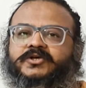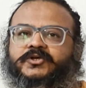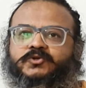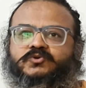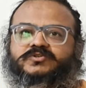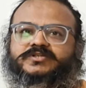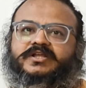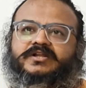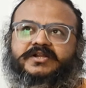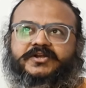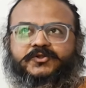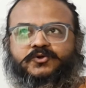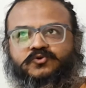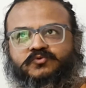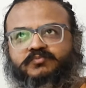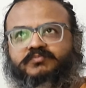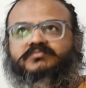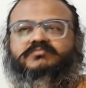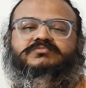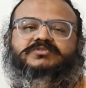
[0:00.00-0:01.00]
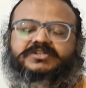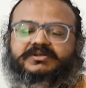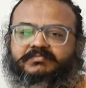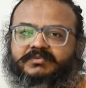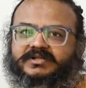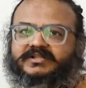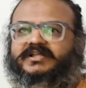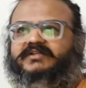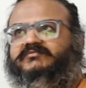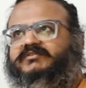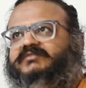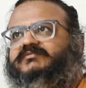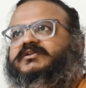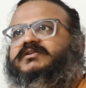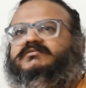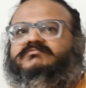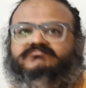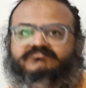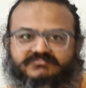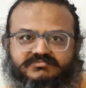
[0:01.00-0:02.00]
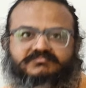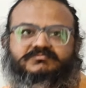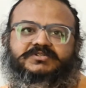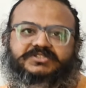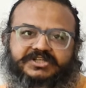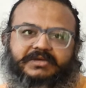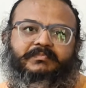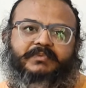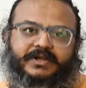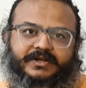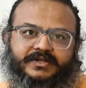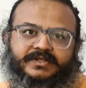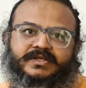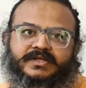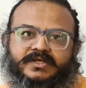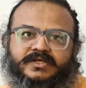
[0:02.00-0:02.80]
you sell it, you ship it, then we will ship it.